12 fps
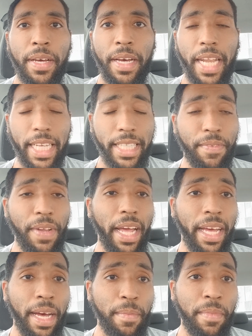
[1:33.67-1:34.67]
Like, so I feel like
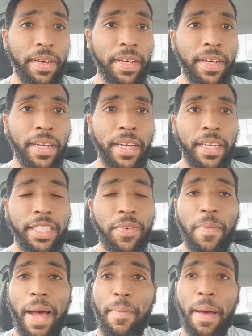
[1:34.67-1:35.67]

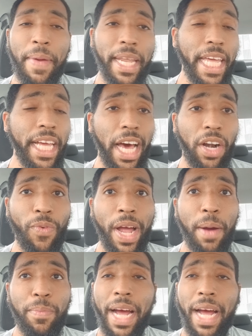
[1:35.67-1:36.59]
Jennifer Maia might be able to eke out a round.